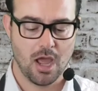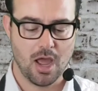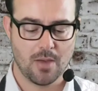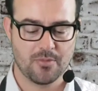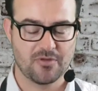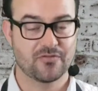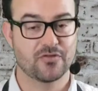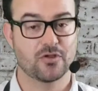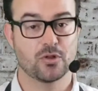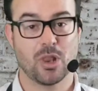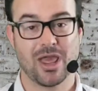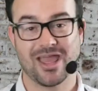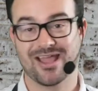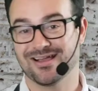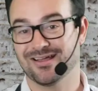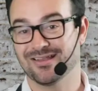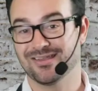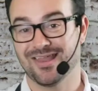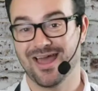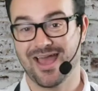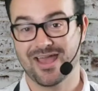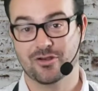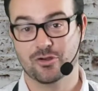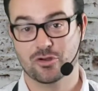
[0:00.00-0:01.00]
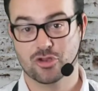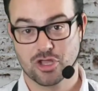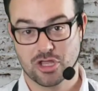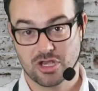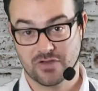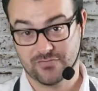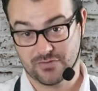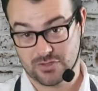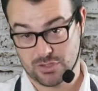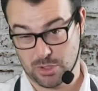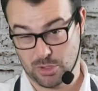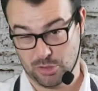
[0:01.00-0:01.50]
If you like a lighter gin,
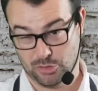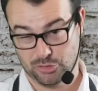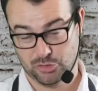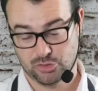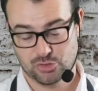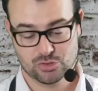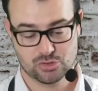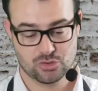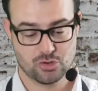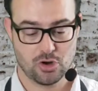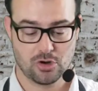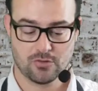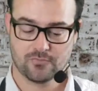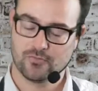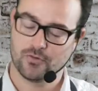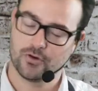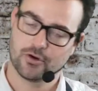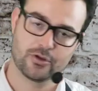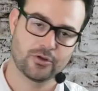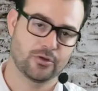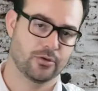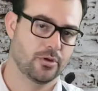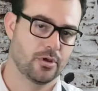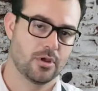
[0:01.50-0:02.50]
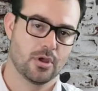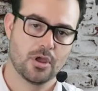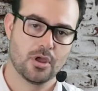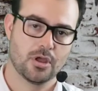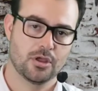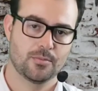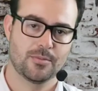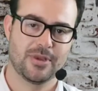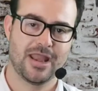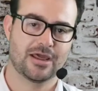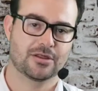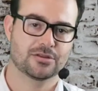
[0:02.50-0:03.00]
if it's a little too strong for you,
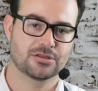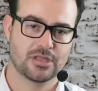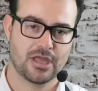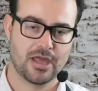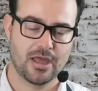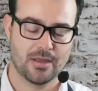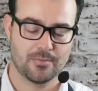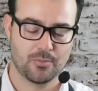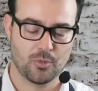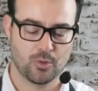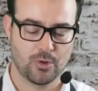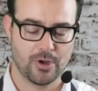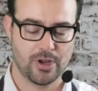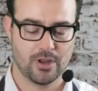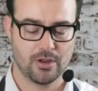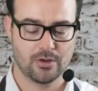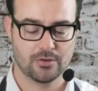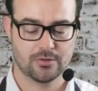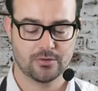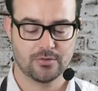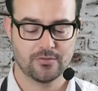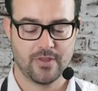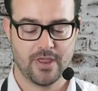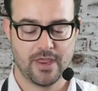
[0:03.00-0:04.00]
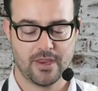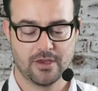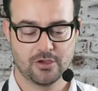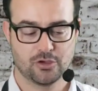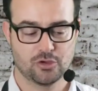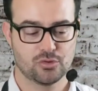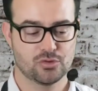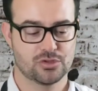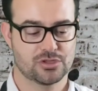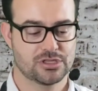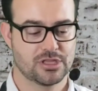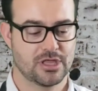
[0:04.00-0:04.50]
next time around they
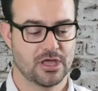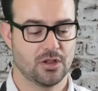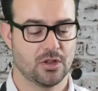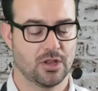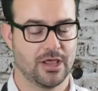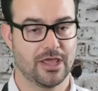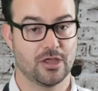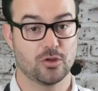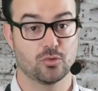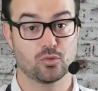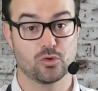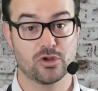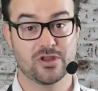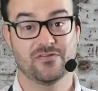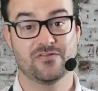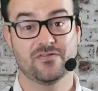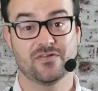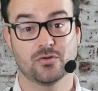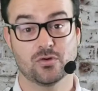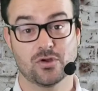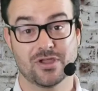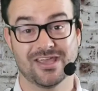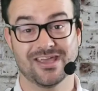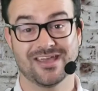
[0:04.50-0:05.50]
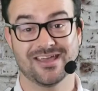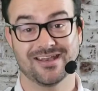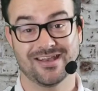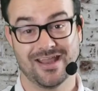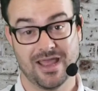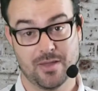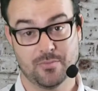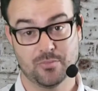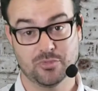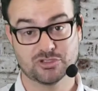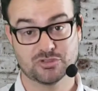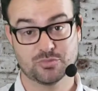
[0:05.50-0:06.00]
do sell a refill kit
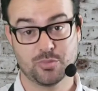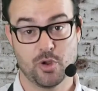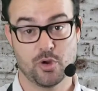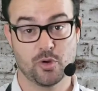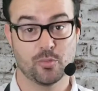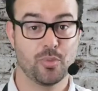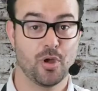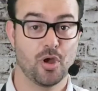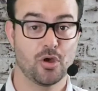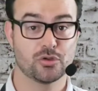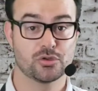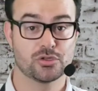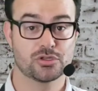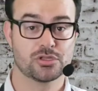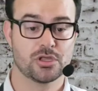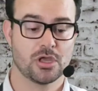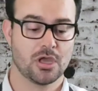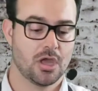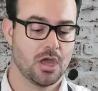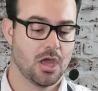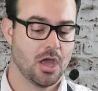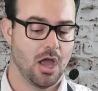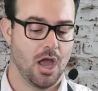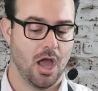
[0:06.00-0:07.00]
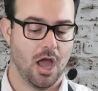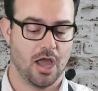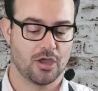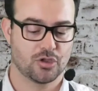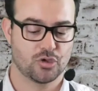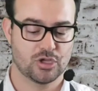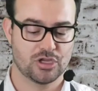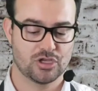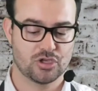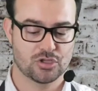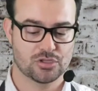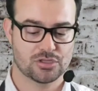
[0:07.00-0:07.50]
at Bespoke Post.
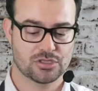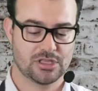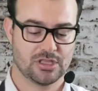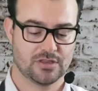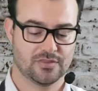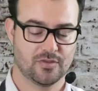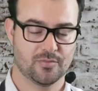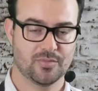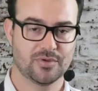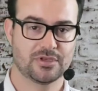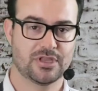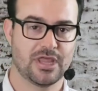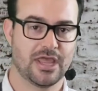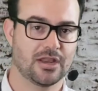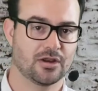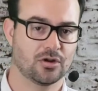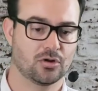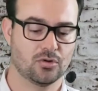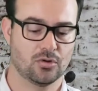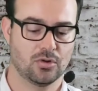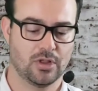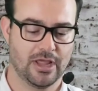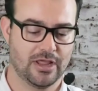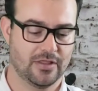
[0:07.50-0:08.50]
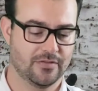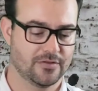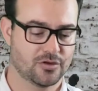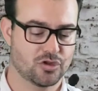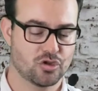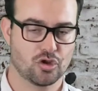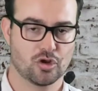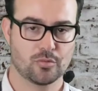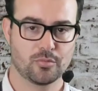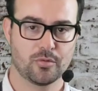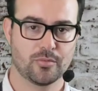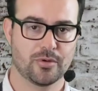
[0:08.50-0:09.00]
You can just get the botanical and the
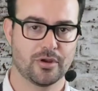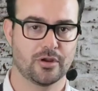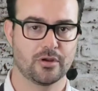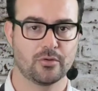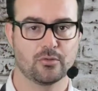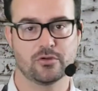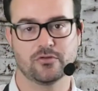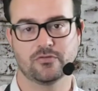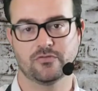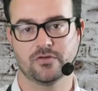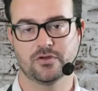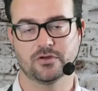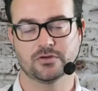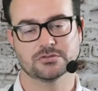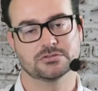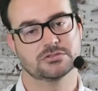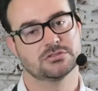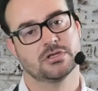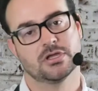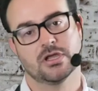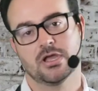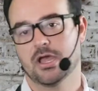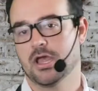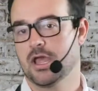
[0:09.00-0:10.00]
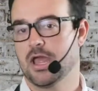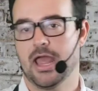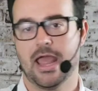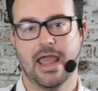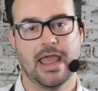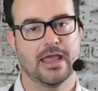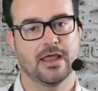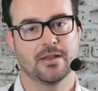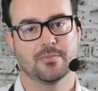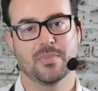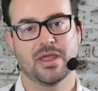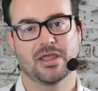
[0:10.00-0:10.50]
juniper berry refills
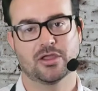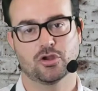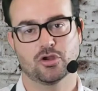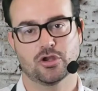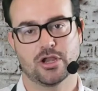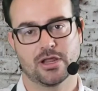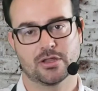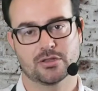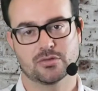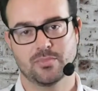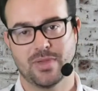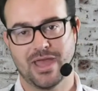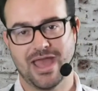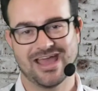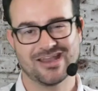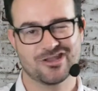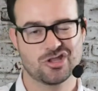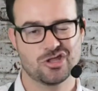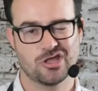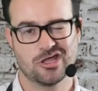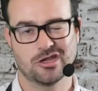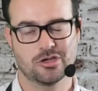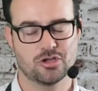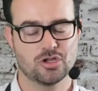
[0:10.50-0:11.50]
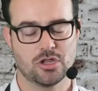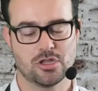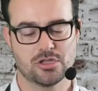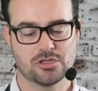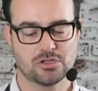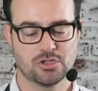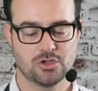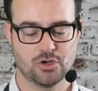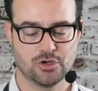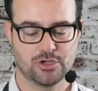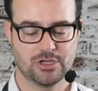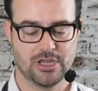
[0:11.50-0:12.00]
and make your next batch and adjust
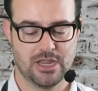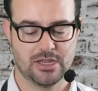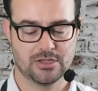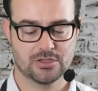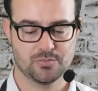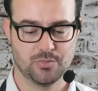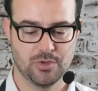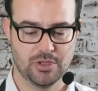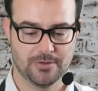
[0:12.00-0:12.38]
to your taste.